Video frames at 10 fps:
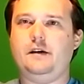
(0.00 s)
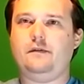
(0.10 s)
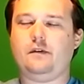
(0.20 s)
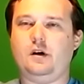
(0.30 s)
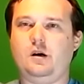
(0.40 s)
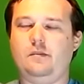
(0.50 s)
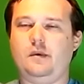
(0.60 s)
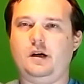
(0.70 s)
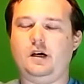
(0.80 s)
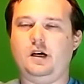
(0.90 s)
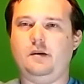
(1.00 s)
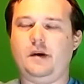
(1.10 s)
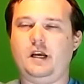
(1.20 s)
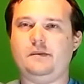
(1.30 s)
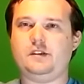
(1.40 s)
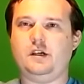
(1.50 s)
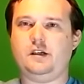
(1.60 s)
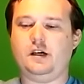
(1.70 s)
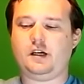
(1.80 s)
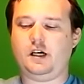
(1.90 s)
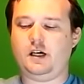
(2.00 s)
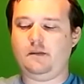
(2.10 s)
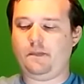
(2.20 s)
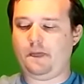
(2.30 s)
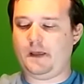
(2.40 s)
from Amazon.com.